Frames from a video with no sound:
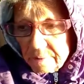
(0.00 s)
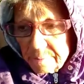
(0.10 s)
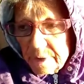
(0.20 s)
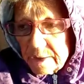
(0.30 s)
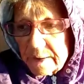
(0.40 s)

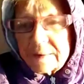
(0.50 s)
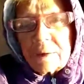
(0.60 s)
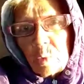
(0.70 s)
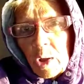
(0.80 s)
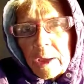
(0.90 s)
But
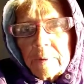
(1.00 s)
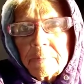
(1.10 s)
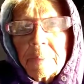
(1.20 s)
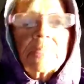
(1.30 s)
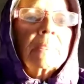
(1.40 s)

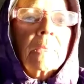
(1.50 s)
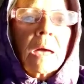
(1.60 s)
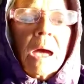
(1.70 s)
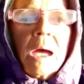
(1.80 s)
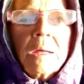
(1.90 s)
anyway,
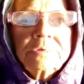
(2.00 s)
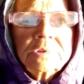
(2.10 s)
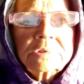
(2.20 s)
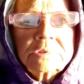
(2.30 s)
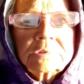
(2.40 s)
I
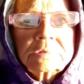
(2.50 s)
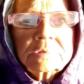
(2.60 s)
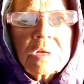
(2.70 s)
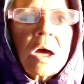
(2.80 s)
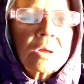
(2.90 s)
just
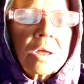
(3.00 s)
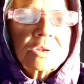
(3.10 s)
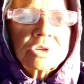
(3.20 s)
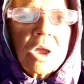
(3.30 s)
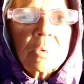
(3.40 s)
thought
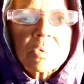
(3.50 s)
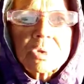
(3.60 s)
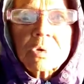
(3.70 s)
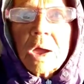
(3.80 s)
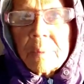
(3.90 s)
I'd chat with
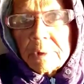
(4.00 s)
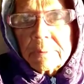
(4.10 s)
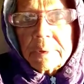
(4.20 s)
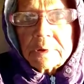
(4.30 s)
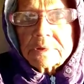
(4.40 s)
you a couple
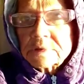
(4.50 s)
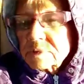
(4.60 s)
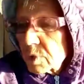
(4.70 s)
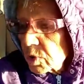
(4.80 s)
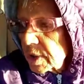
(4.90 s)
of minutes
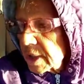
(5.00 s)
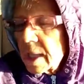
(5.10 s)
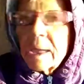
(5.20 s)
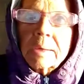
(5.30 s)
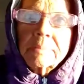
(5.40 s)
this morning.
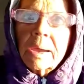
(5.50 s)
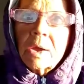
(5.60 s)
I had my